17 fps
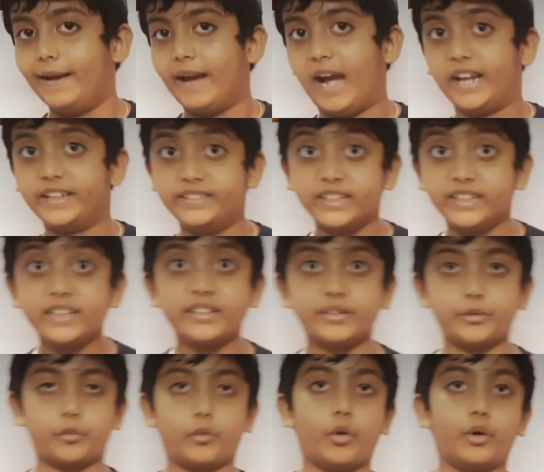I
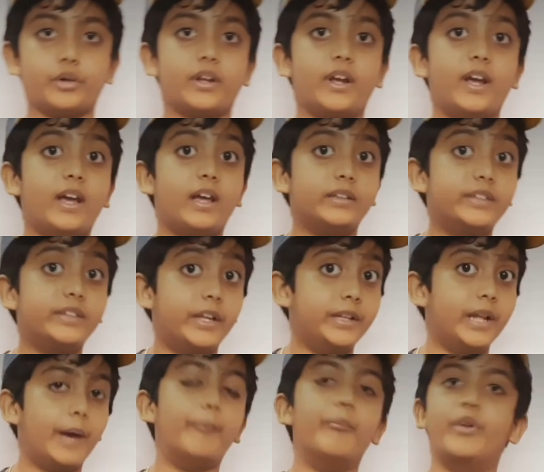just wrote the
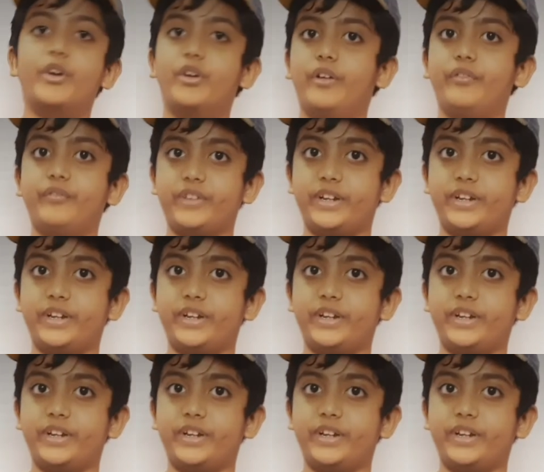number of it.